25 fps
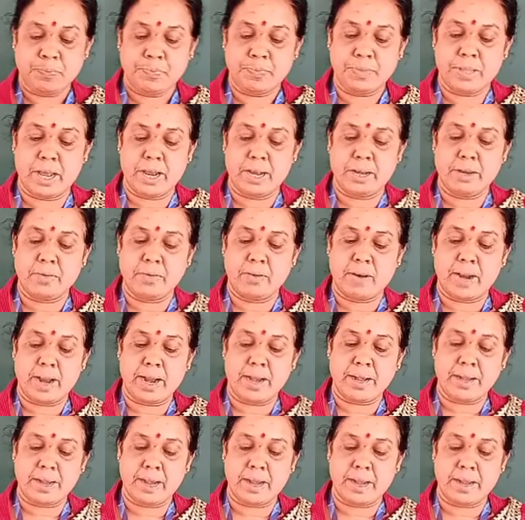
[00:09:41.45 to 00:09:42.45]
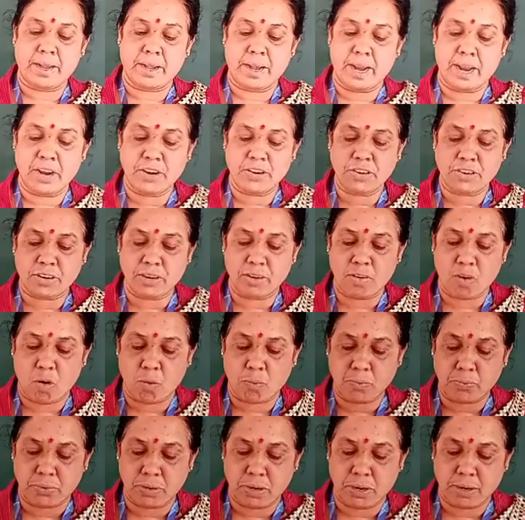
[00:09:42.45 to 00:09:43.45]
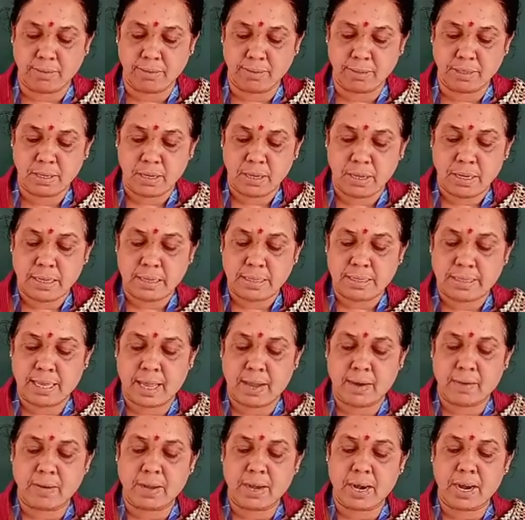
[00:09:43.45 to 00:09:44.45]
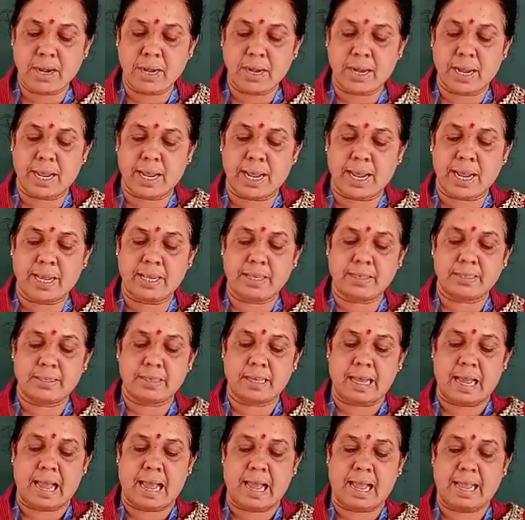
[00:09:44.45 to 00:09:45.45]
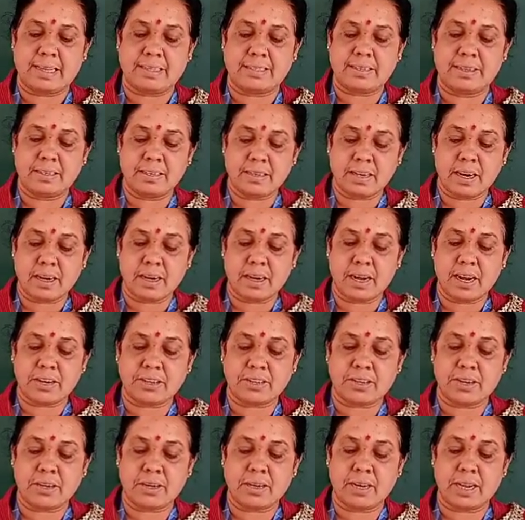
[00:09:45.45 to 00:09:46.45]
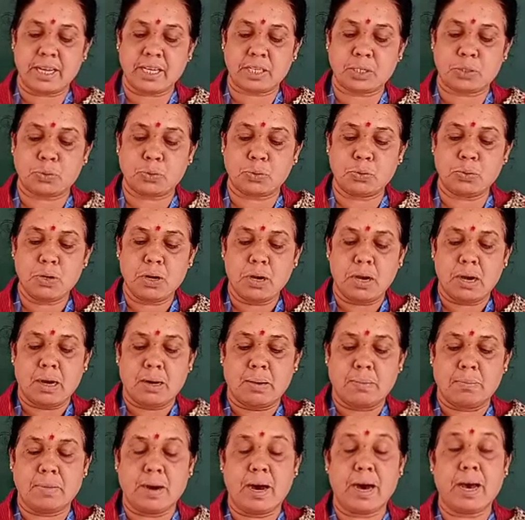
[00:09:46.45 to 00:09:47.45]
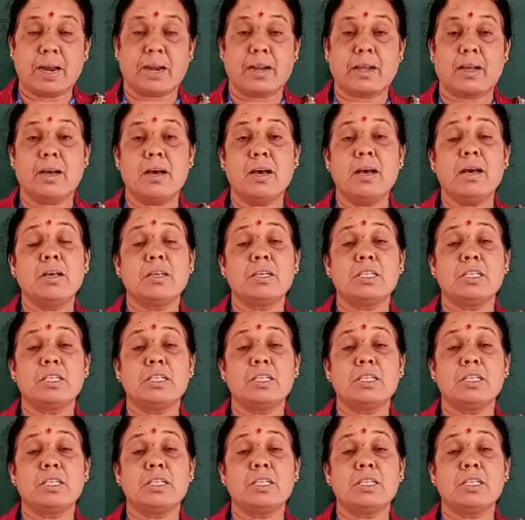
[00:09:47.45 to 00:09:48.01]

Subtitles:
Then United Nations observes certain dates as international days to mark a